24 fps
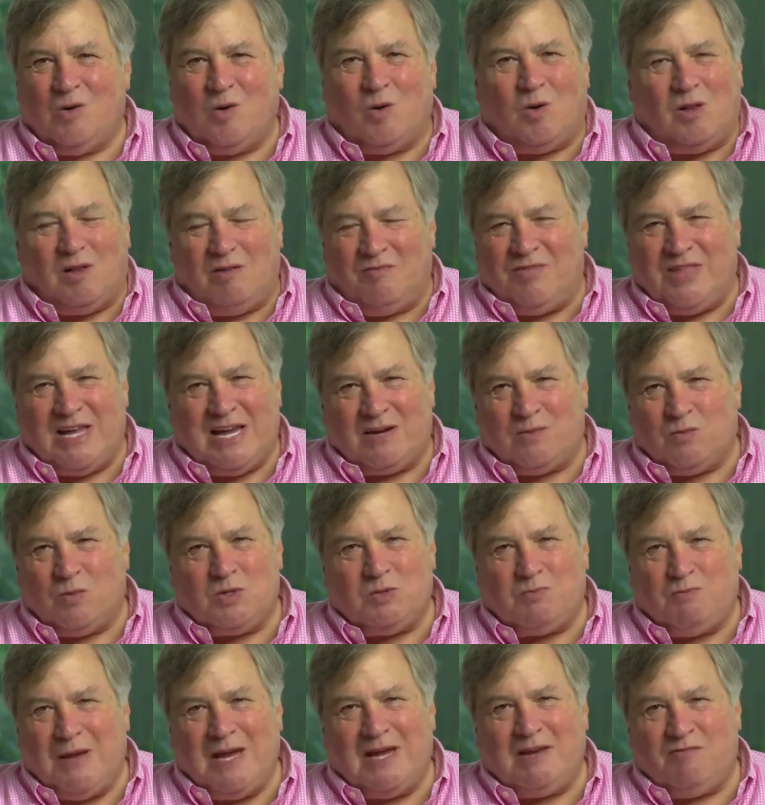All of that
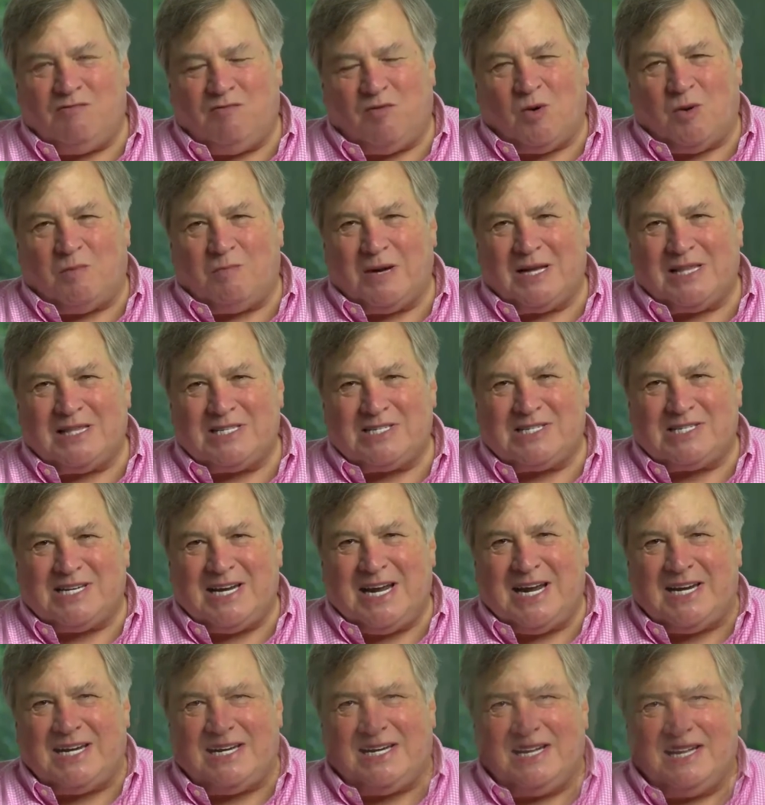was paid for by the
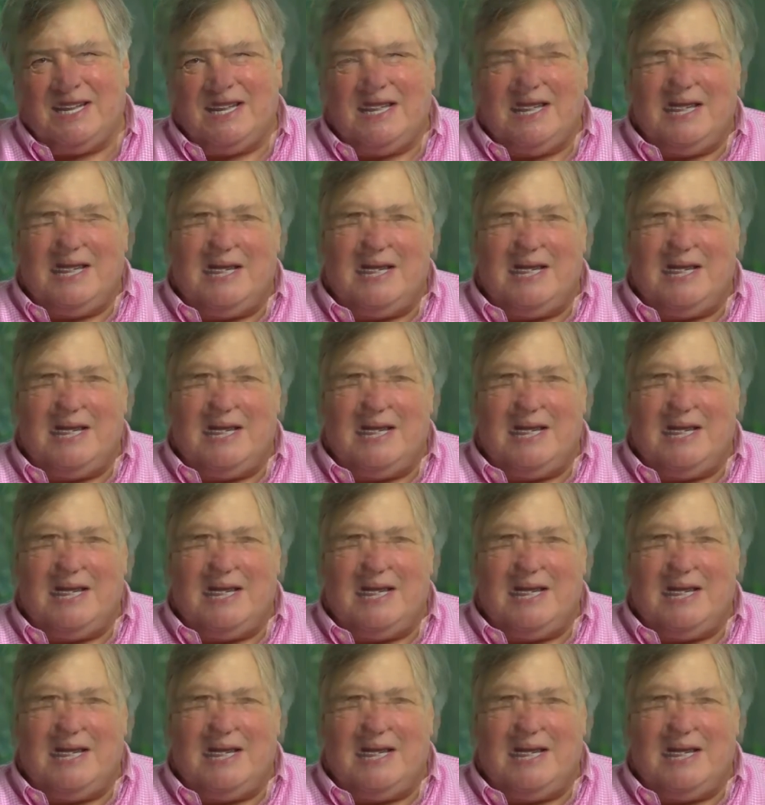state.